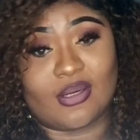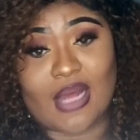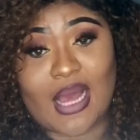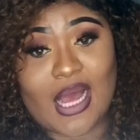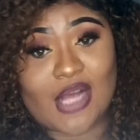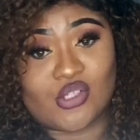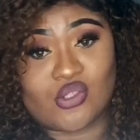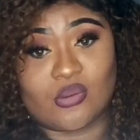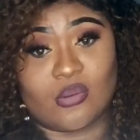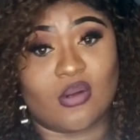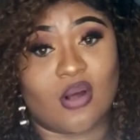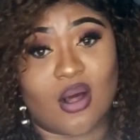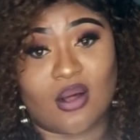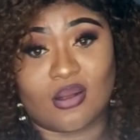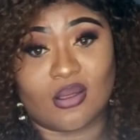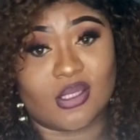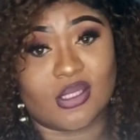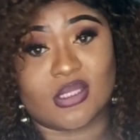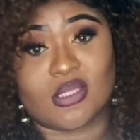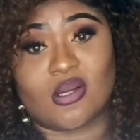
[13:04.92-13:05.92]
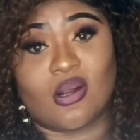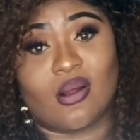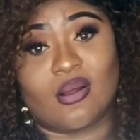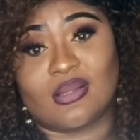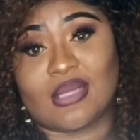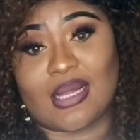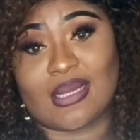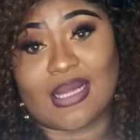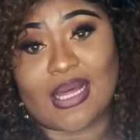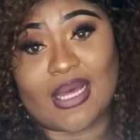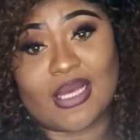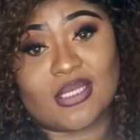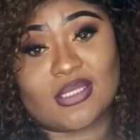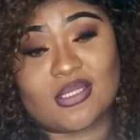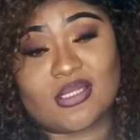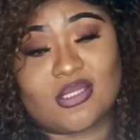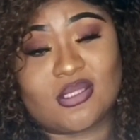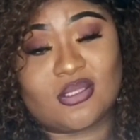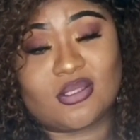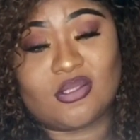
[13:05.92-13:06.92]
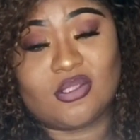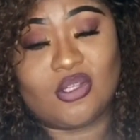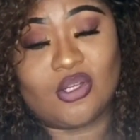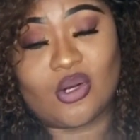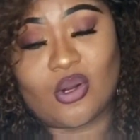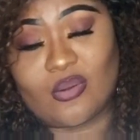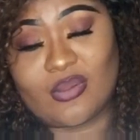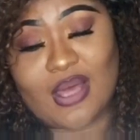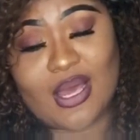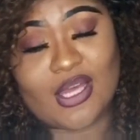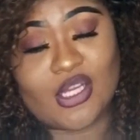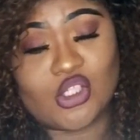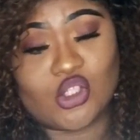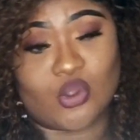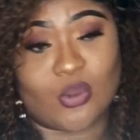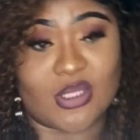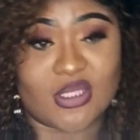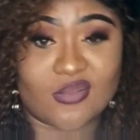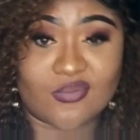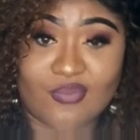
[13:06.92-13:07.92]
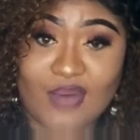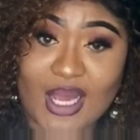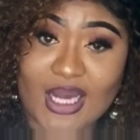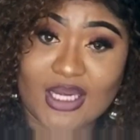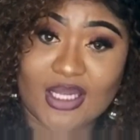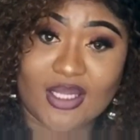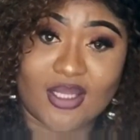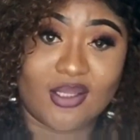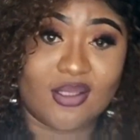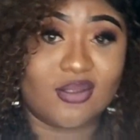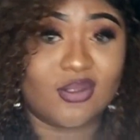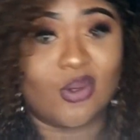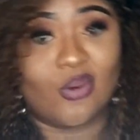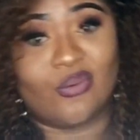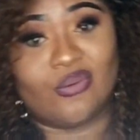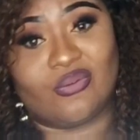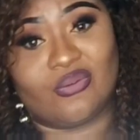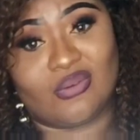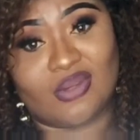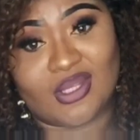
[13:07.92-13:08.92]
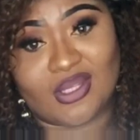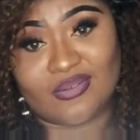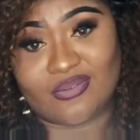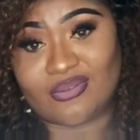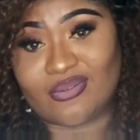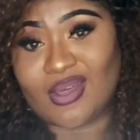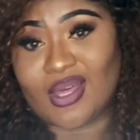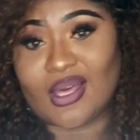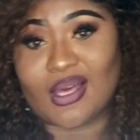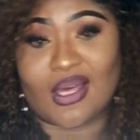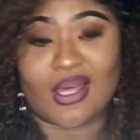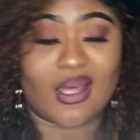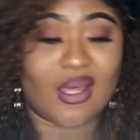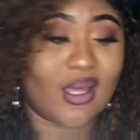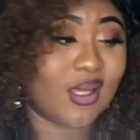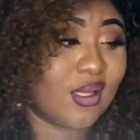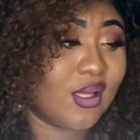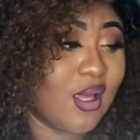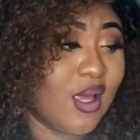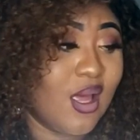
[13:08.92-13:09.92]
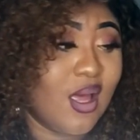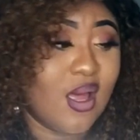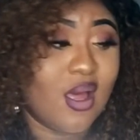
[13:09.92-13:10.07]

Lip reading: casual Congolese girl that likes, you know, that enjoys Fali, Kofi, Ferre,